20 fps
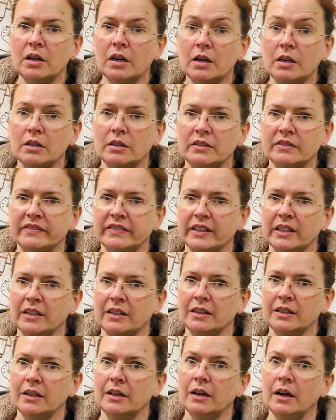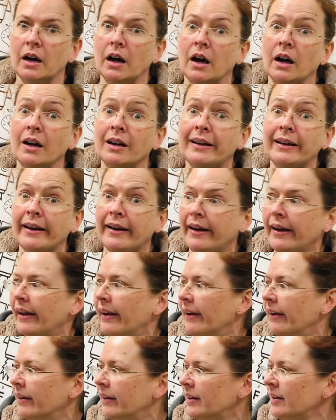over
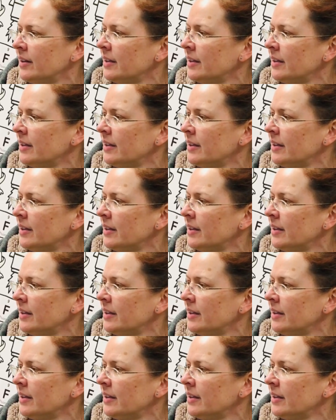again.